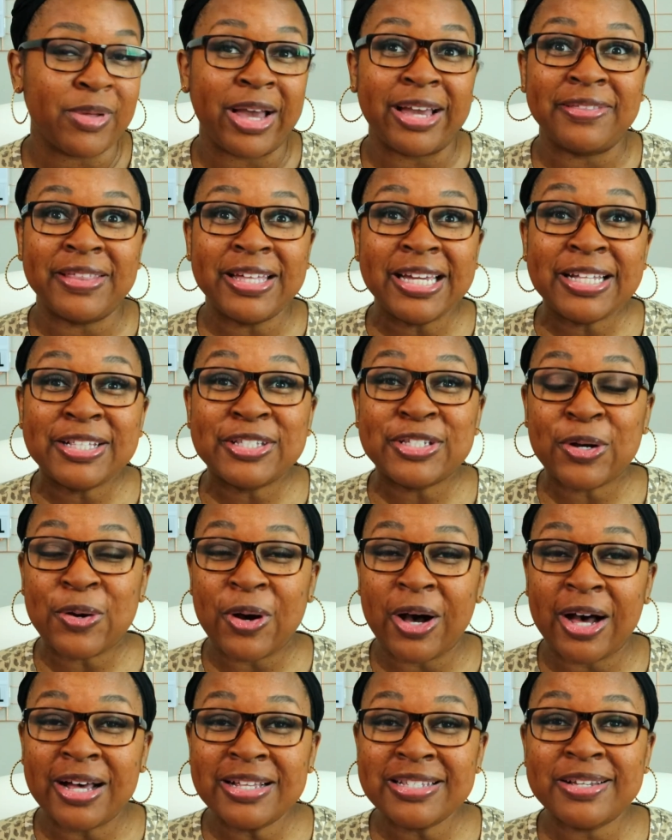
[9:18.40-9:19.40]
I think it's so
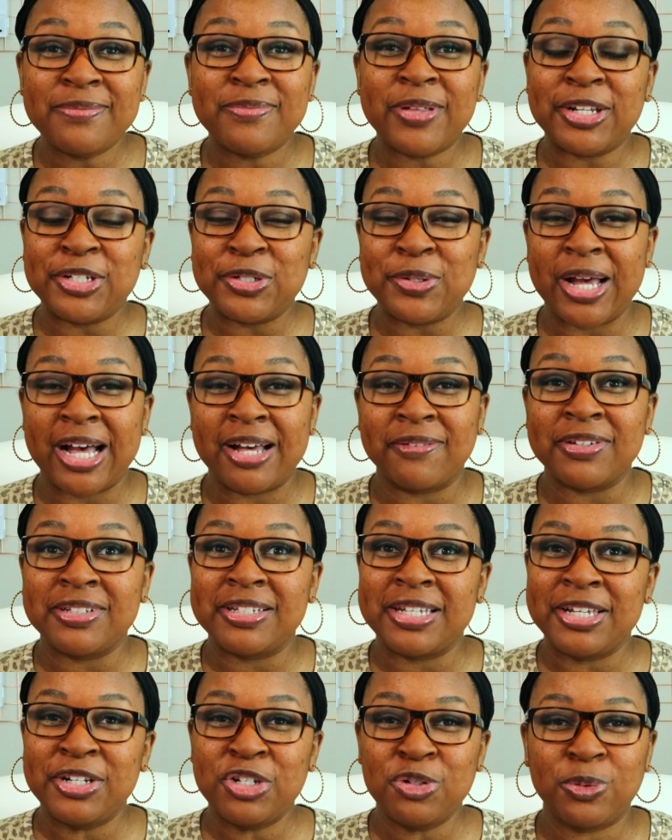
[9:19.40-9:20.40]
awesome that you have a
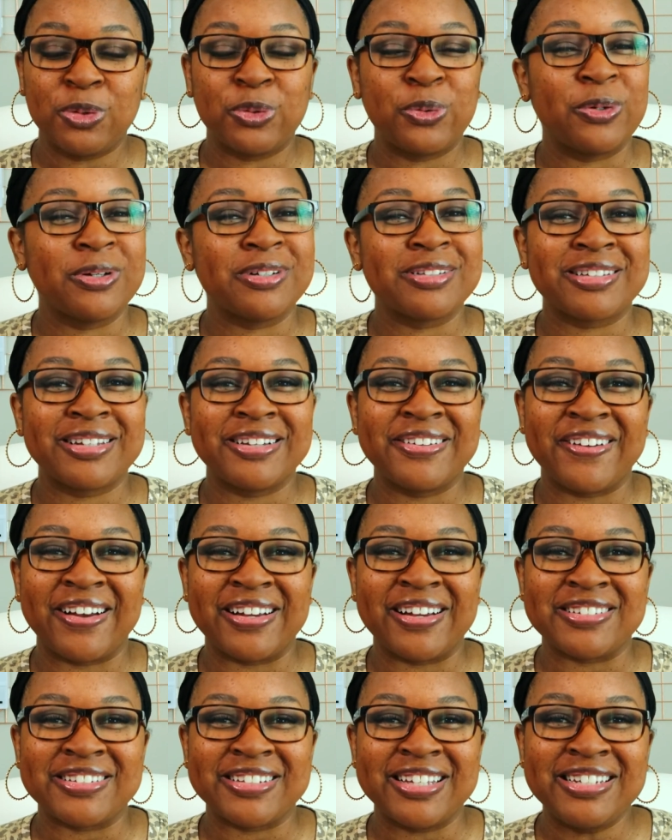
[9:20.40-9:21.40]
Teachable course.
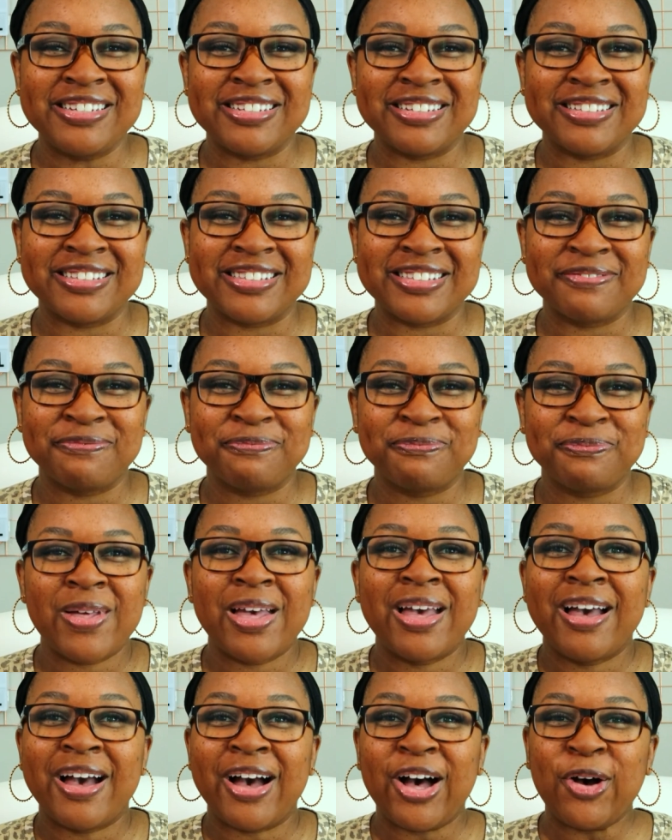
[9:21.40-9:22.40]
Congratulations.
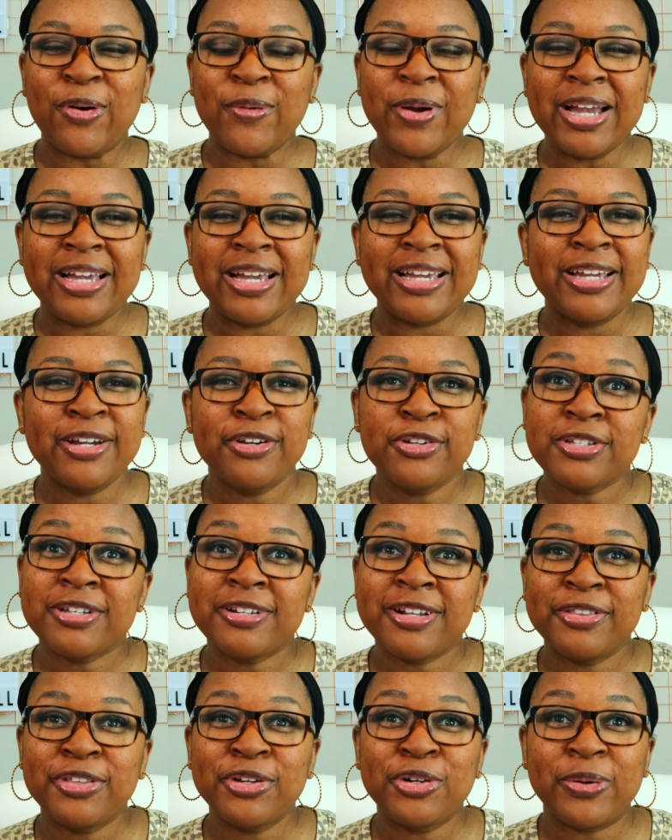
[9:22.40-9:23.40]
All right, here's
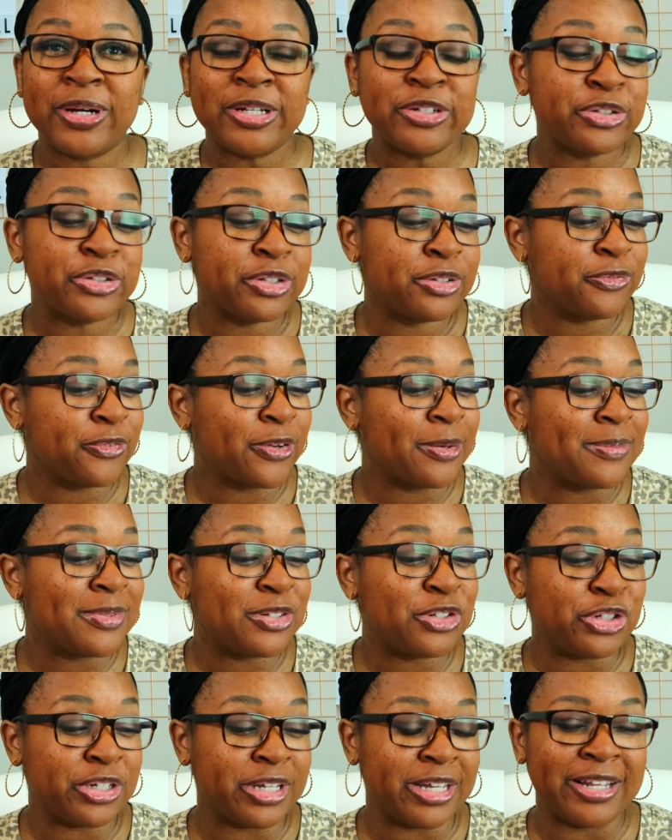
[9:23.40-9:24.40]
another question from
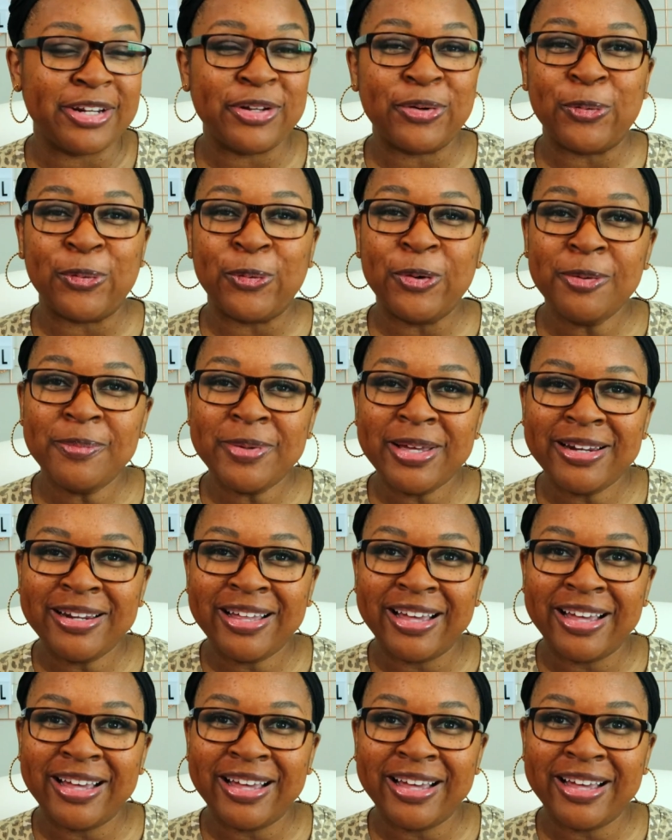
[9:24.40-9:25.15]
Jen Orman.